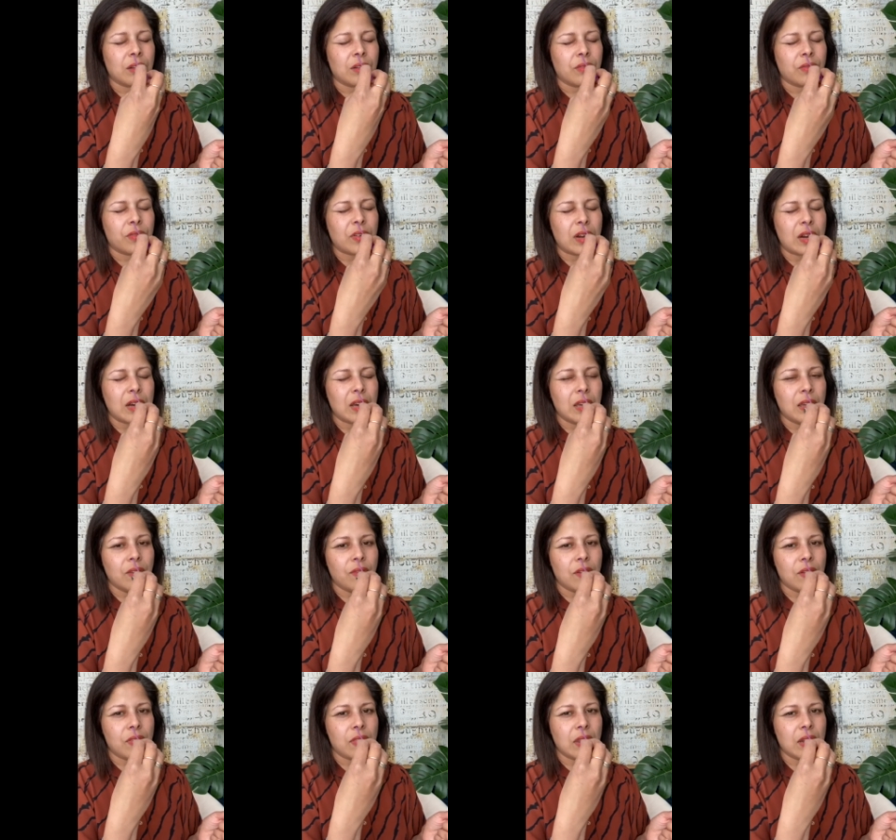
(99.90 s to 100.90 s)
five,
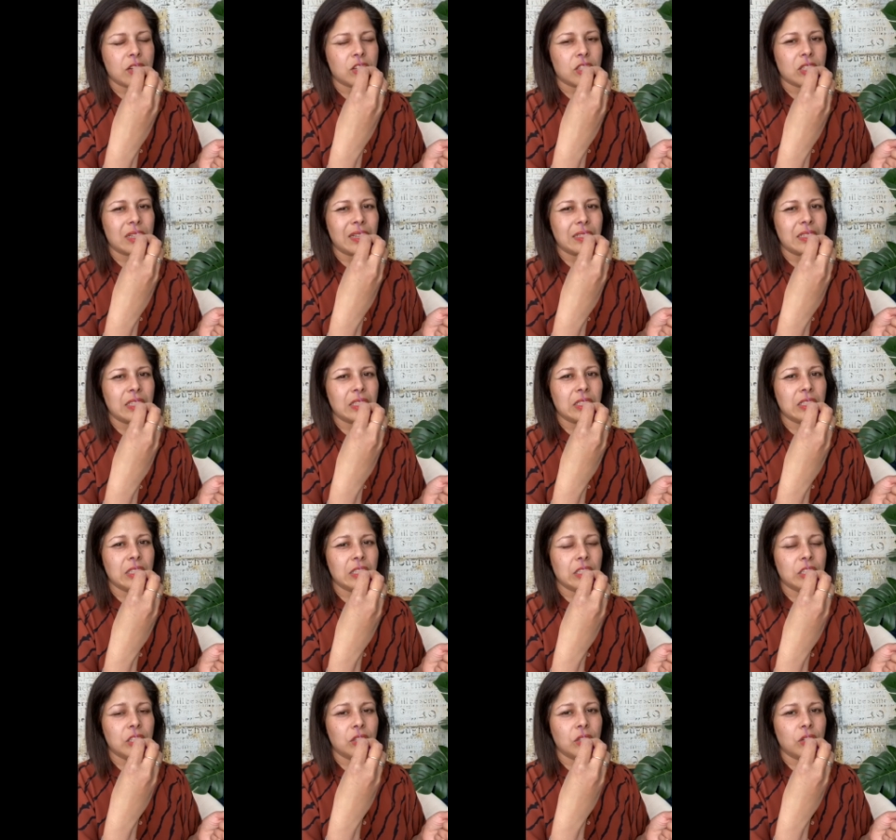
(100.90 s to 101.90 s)
and then just let it
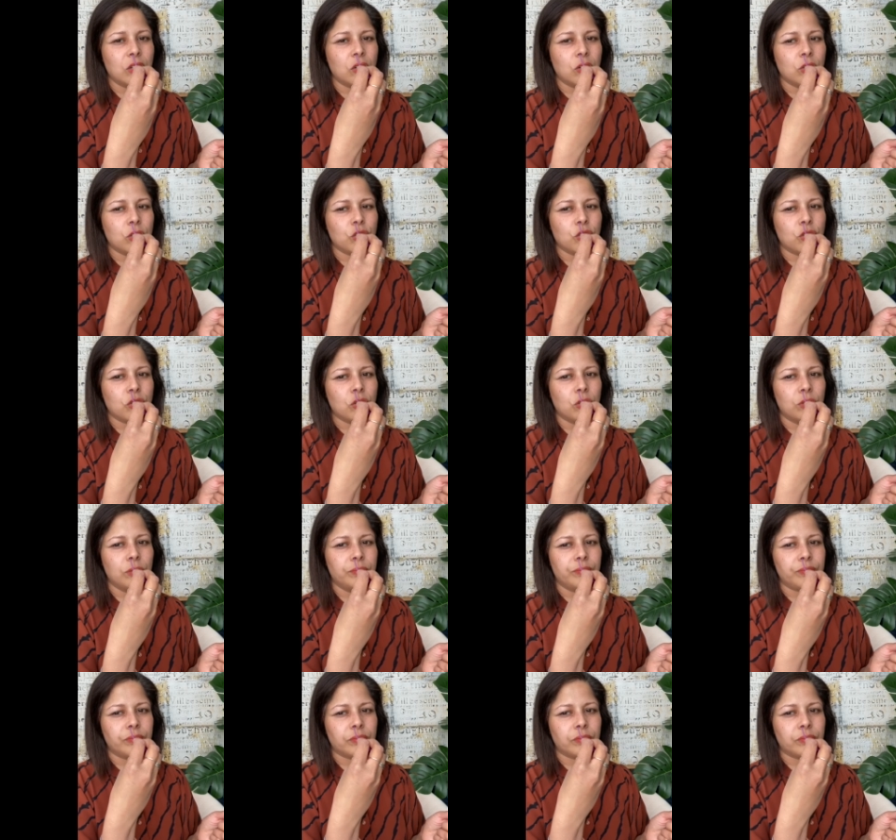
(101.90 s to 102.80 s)
sit in the nostril